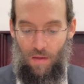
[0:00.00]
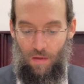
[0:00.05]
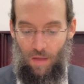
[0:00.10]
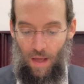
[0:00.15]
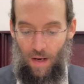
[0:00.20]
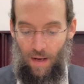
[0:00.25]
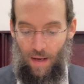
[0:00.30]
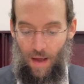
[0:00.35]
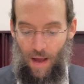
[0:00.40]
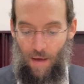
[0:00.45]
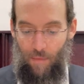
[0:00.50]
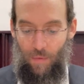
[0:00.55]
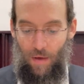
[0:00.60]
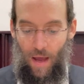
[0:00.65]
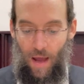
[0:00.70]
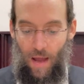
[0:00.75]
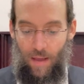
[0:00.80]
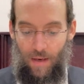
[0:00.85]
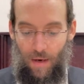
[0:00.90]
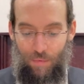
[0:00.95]
Tanakama
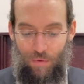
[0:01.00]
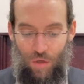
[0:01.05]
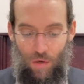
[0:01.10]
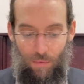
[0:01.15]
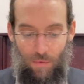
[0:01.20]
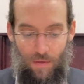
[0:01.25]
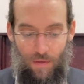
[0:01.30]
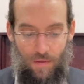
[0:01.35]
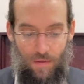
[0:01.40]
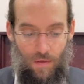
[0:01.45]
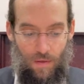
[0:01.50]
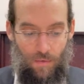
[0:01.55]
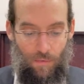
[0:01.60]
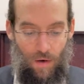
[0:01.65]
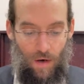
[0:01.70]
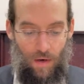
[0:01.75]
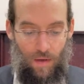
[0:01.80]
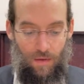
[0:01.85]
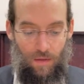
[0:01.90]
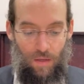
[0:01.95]
and Rab So the
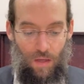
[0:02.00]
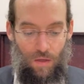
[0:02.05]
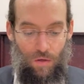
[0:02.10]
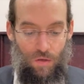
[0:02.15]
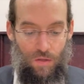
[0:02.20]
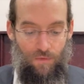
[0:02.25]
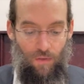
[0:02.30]
Gemara continues,